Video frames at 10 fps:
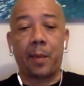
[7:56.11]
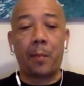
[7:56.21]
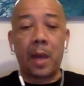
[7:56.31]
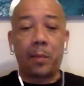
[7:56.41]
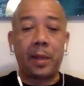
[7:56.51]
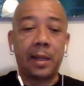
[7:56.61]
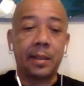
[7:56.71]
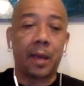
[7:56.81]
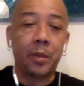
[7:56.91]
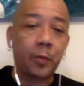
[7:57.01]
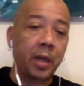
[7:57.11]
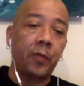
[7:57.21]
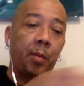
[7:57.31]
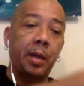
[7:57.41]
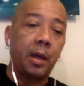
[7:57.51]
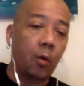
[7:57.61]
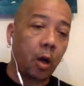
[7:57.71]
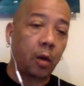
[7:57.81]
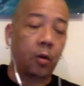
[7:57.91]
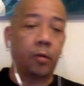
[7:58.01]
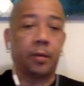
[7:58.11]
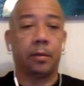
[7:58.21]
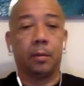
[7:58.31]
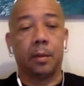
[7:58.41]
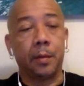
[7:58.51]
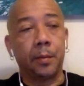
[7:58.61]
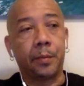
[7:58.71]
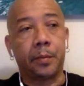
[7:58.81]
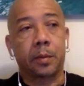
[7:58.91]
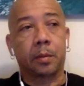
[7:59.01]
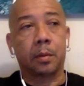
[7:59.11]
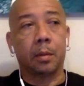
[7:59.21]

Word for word: And my playing time is when everybody I walk out. Mm-hmm.